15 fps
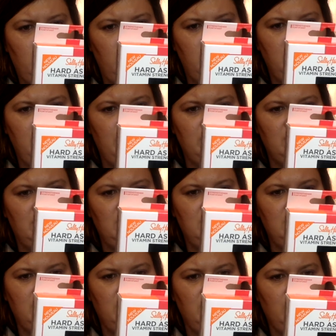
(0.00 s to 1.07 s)
You see
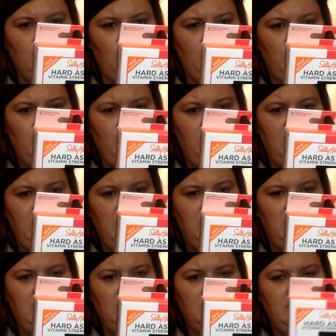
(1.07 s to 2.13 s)
results in 1 week.
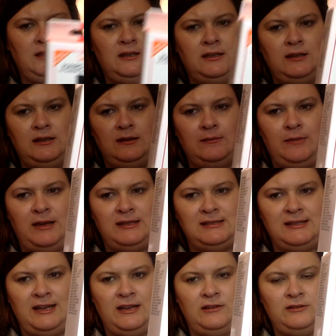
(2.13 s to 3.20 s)

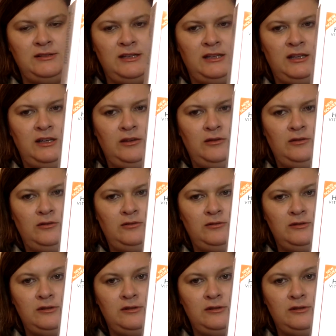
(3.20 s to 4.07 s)
Makes nails and cuticles